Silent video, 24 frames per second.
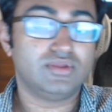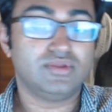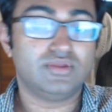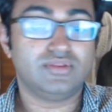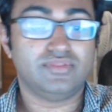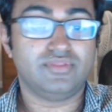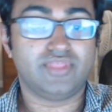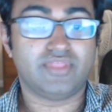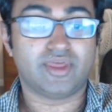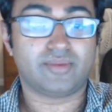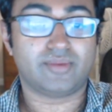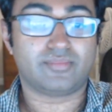
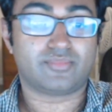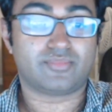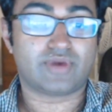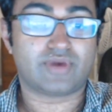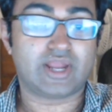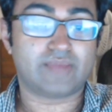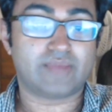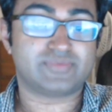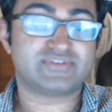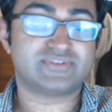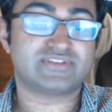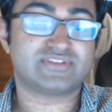Them
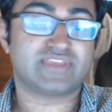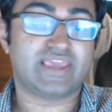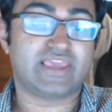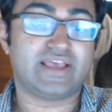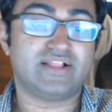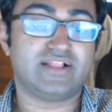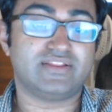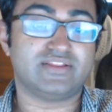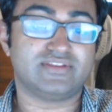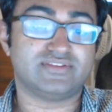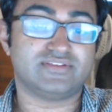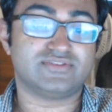
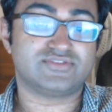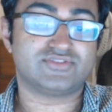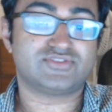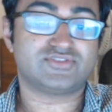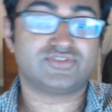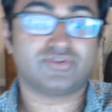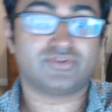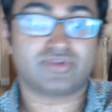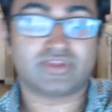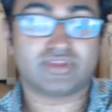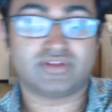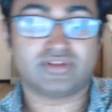rapscallions
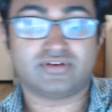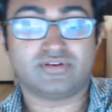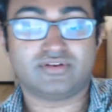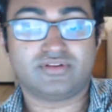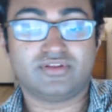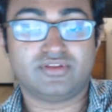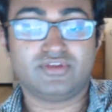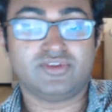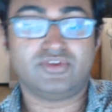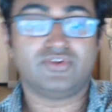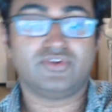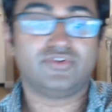took in
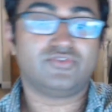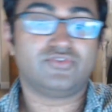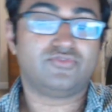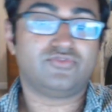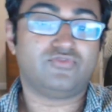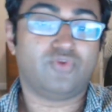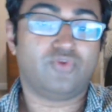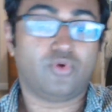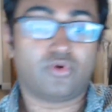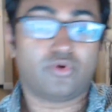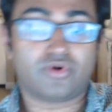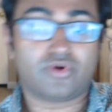
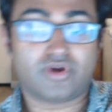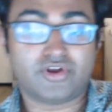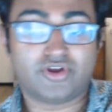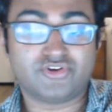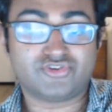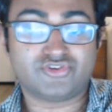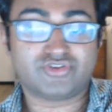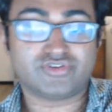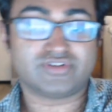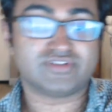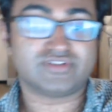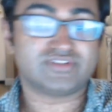
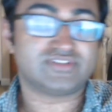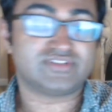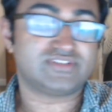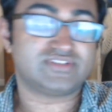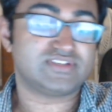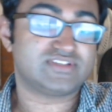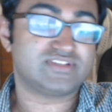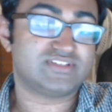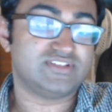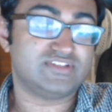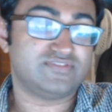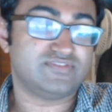
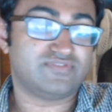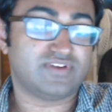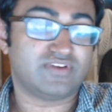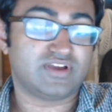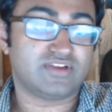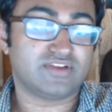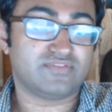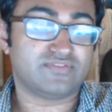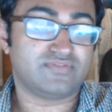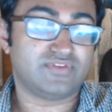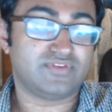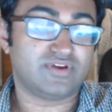
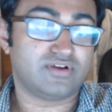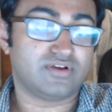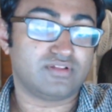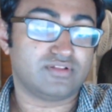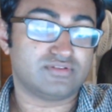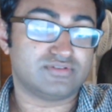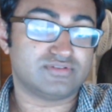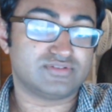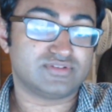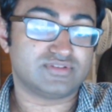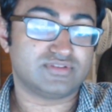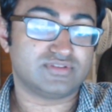
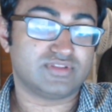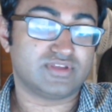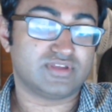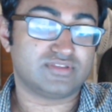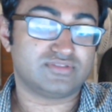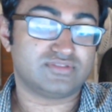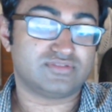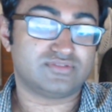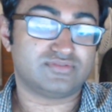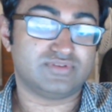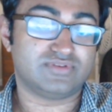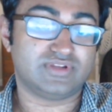$465 in
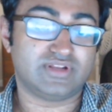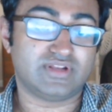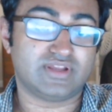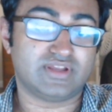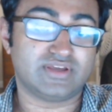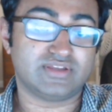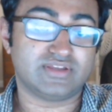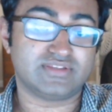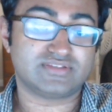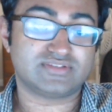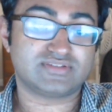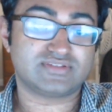that three
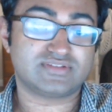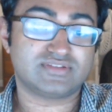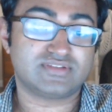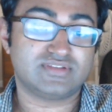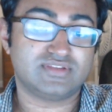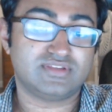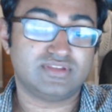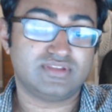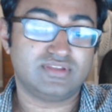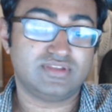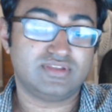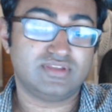nights
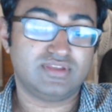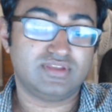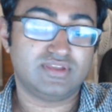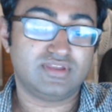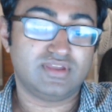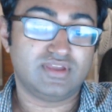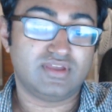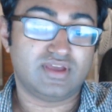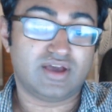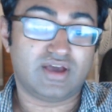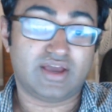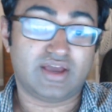
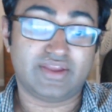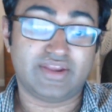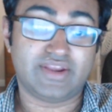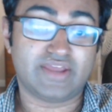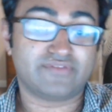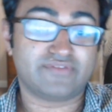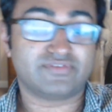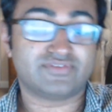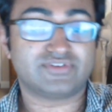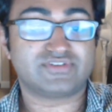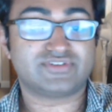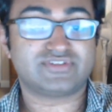I
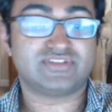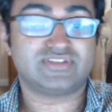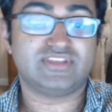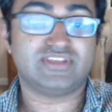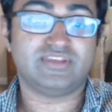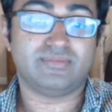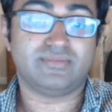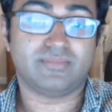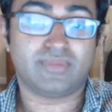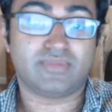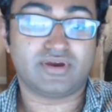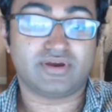never see
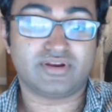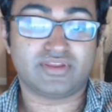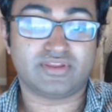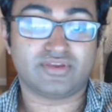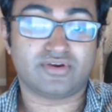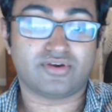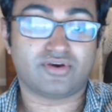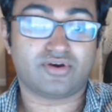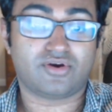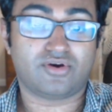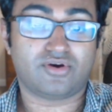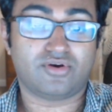money
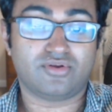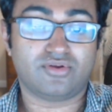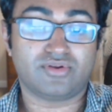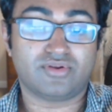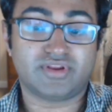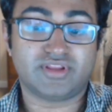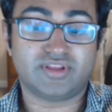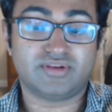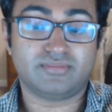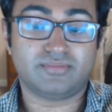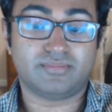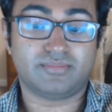hauled
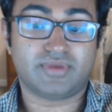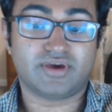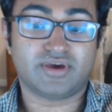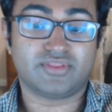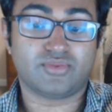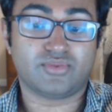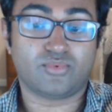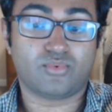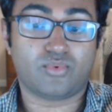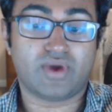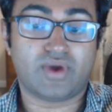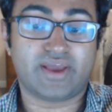in by the
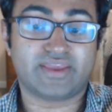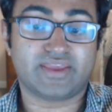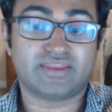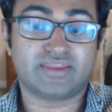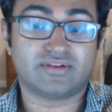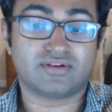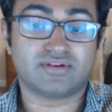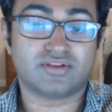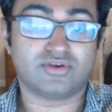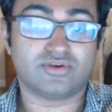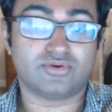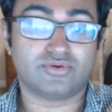
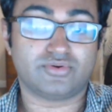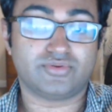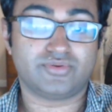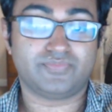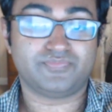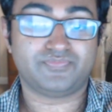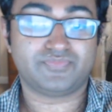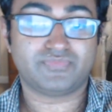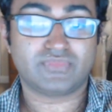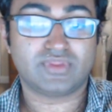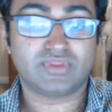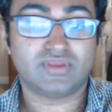wagon load
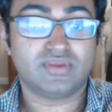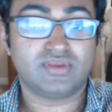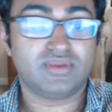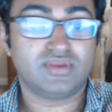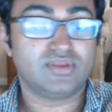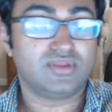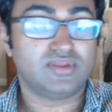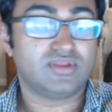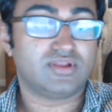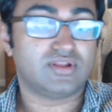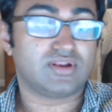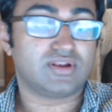
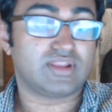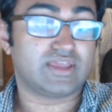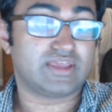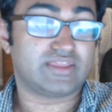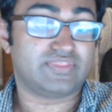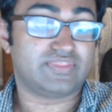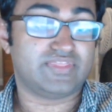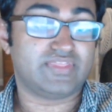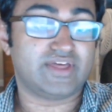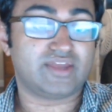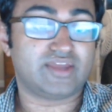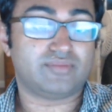
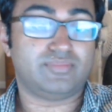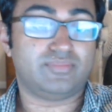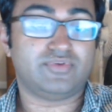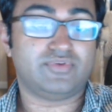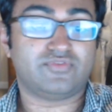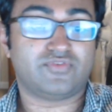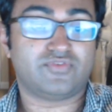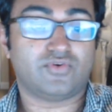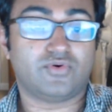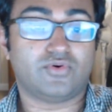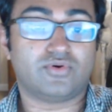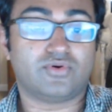like that
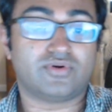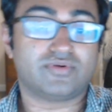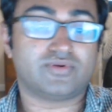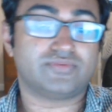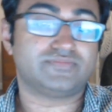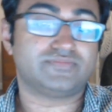before.